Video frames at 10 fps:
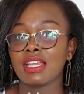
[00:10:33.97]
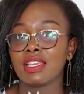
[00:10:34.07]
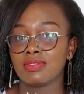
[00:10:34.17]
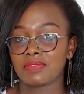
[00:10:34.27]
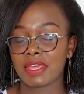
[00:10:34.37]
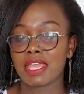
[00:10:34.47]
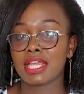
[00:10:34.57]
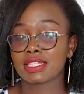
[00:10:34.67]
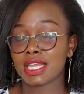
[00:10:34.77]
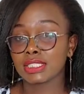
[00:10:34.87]
if I
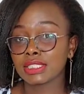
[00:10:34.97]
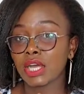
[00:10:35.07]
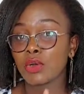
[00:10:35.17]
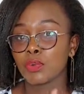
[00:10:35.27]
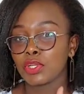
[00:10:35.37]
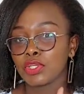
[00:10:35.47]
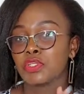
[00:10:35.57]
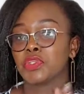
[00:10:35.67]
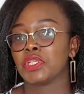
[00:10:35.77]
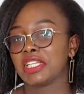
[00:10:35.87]
start now going
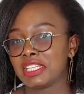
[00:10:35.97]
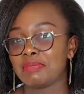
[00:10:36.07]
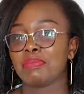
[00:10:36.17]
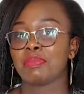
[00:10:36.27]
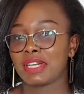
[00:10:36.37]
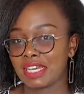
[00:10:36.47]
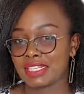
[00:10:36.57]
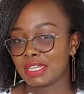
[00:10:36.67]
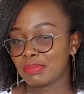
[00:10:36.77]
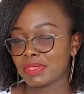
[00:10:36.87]
into the deep
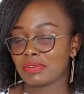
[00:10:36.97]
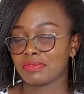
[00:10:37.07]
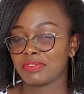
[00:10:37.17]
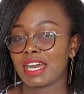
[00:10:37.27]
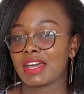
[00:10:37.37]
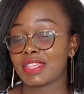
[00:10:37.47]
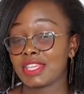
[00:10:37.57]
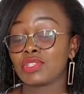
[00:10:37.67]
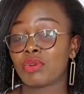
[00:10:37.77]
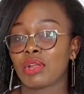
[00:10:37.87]
depth of
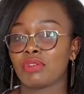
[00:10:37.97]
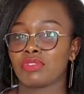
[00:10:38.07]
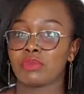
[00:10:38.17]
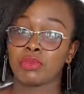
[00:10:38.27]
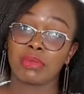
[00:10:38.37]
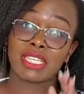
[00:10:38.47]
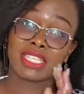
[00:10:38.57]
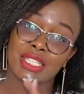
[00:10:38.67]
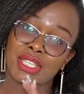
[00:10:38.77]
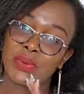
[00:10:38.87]
each one of them, we may
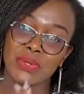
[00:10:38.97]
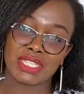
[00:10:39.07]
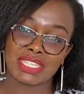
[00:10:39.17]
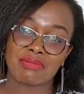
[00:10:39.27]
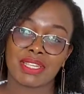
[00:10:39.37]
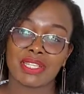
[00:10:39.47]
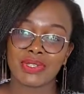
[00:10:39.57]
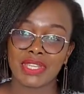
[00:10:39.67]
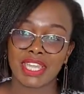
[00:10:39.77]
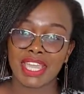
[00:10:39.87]
take the whole day, but it's
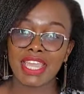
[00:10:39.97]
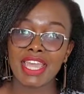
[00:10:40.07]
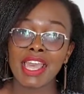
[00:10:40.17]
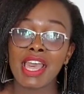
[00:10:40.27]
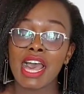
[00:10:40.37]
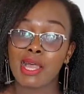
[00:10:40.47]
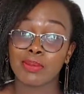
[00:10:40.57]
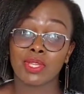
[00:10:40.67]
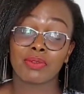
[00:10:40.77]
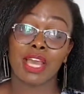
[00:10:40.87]
okay. I'm
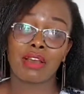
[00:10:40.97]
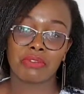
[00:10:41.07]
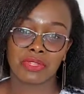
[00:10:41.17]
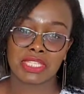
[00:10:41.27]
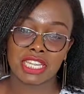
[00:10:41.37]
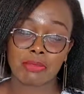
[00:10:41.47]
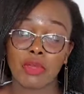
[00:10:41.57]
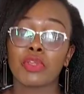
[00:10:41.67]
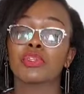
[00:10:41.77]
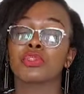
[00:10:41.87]
sure we have all the time. I'm
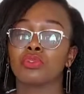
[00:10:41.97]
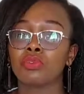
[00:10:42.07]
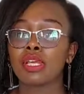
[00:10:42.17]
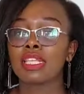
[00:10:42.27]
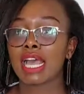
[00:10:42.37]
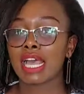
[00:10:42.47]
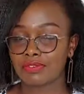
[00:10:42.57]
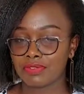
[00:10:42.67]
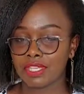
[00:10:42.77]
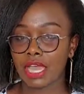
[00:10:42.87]
going to do
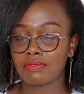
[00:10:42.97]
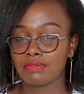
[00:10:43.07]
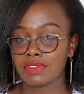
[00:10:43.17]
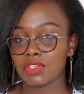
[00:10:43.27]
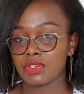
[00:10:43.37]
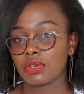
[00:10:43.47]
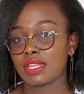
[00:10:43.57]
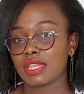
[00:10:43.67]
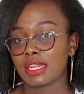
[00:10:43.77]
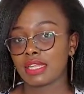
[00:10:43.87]
a video
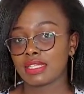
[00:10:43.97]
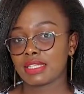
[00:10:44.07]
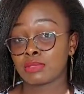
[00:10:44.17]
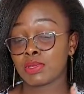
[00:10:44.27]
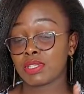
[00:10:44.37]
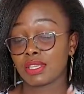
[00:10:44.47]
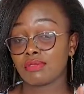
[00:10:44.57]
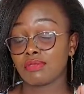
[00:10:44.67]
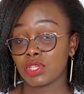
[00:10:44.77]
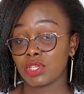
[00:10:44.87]
that is a specific
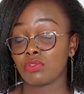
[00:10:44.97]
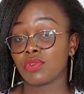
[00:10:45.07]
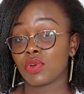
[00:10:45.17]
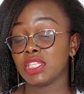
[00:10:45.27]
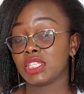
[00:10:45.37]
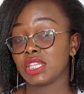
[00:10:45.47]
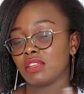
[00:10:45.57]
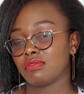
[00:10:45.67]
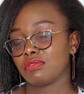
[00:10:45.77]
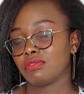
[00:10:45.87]
video for each and
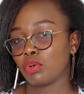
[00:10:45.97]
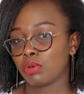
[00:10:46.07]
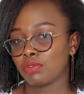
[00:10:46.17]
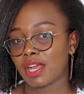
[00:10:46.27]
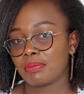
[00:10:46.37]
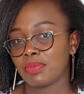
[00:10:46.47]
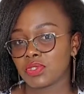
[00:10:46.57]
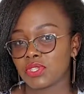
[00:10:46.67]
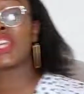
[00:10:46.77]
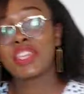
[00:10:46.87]
every form of
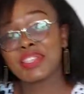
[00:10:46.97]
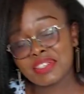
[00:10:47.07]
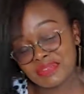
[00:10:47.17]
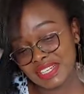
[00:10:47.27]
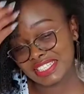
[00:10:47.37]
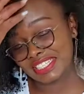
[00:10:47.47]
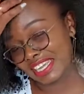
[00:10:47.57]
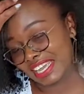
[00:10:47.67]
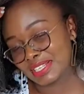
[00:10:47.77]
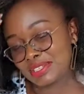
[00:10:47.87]
abuse. Thank you so much,
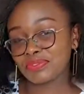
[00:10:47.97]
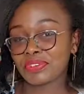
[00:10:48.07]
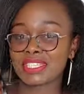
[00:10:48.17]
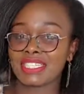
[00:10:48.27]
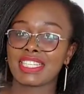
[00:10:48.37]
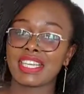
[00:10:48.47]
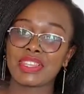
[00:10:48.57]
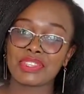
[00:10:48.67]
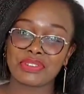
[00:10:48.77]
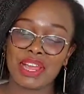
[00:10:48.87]
guys, for sticking
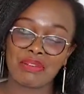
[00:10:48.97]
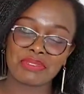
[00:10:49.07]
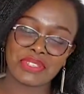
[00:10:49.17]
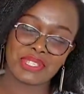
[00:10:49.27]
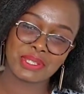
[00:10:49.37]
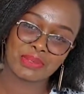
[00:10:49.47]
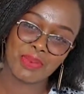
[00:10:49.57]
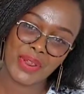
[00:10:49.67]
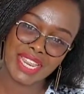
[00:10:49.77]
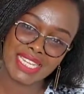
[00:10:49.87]
through up to this
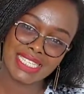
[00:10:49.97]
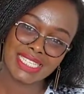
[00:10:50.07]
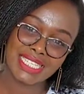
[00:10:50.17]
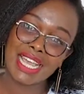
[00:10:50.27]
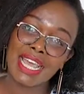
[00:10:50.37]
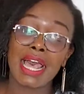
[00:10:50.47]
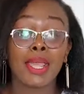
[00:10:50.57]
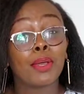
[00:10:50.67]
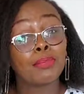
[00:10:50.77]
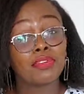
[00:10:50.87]
point. I
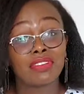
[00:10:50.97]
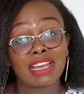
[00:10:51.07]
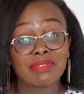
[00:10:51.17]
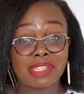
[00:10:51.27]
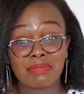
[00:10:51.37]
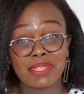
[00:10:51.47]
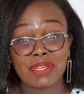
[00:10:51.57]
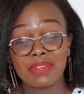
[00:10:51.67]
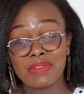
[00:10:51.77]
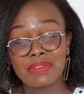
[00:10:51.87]
hope you've learned
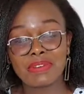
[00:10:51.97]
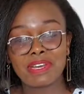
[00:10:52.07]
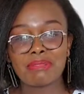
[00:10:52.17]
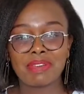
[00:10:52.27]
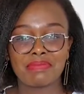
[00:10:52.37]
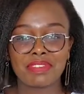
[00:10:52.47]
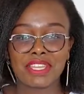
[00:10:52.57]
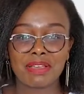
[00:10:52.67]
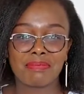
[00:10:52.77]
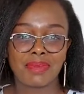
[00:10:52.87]
something new,
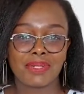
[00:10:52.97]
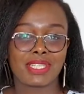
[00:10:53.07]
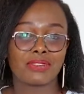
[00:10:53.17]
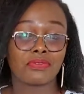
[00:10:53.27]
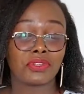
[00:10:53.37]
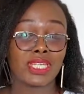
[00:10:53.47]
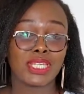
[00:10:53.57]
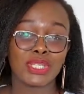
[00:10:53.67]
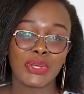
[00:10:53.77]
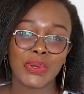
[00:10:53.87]
maybe about the
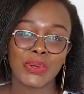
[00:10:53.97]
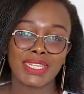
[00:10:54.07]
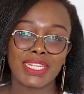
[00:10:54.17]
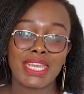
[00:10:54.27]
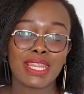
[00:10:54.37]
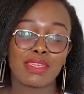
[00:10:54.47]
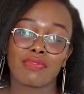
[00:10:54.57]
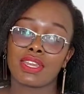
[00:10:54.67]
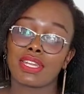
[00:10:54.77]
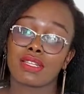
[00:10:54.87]
definition, the
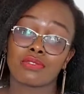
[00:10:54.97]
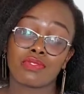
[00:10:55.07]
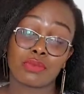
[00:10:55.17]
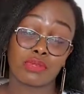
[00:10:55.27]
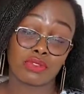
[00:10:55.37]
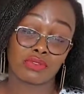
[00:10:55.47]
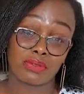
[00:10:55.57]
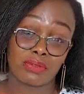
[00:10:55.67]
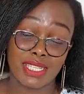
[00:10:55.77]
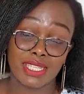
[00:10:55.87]
various forms of
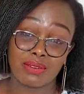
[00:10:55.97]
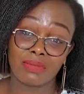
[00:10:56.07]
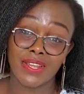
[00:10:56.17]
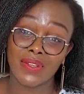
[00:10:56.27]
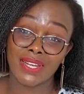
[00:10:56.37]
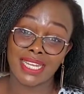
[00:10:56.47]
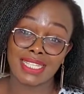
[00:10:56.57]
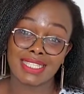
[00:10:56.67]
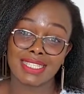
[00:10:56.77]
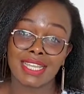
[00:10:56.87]
domestic
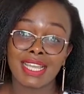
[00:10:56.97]
violence,